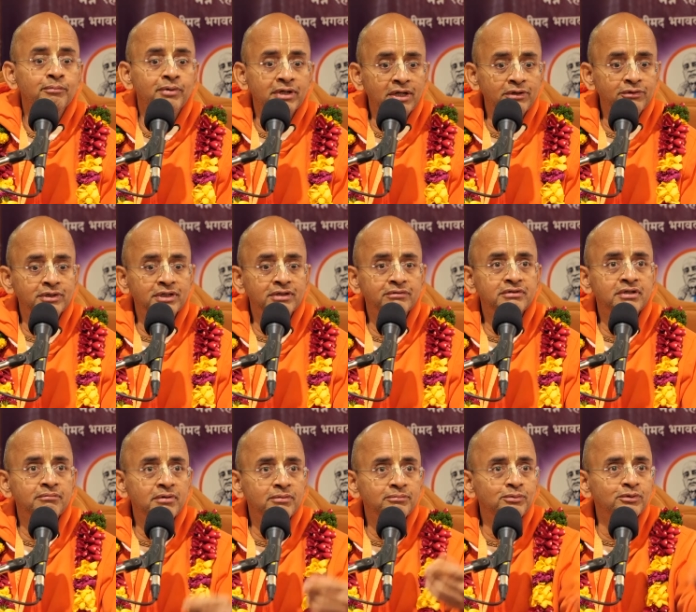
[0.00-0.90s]
better you
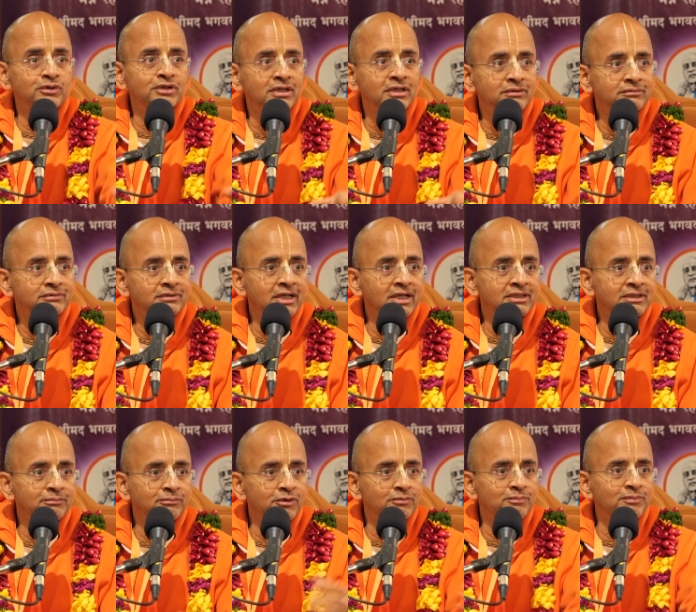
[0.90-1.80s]
give them a book,
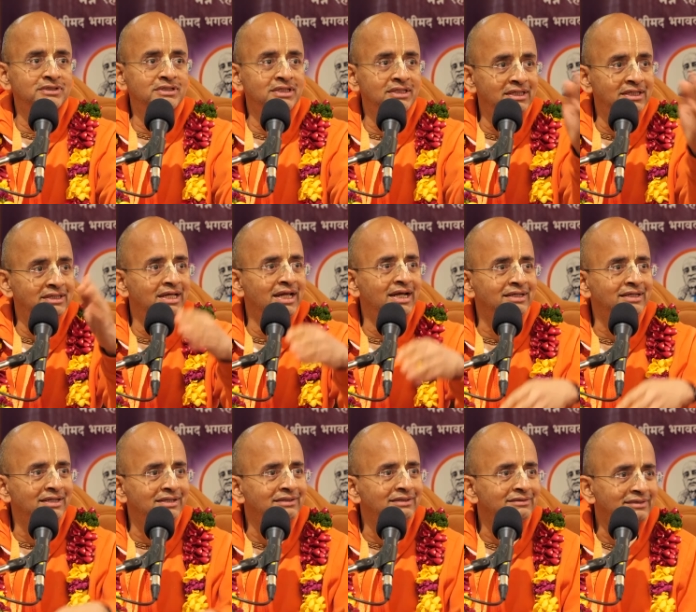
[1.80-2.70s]
let the book present it
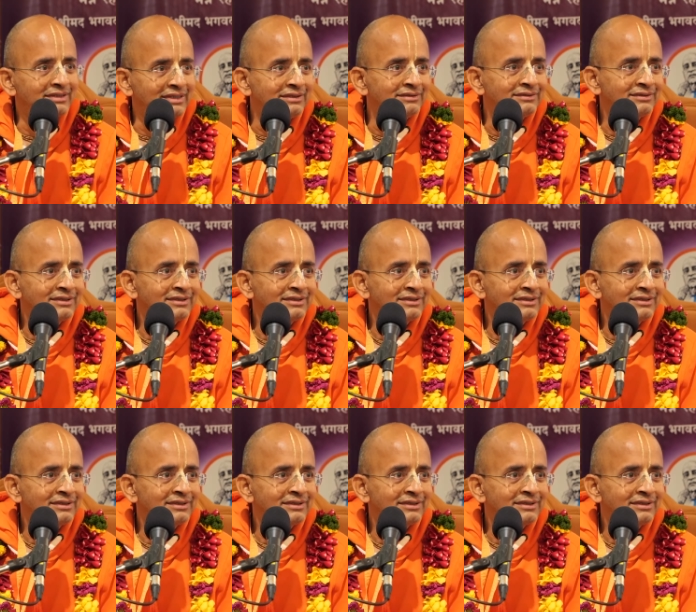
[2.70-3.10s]
directly.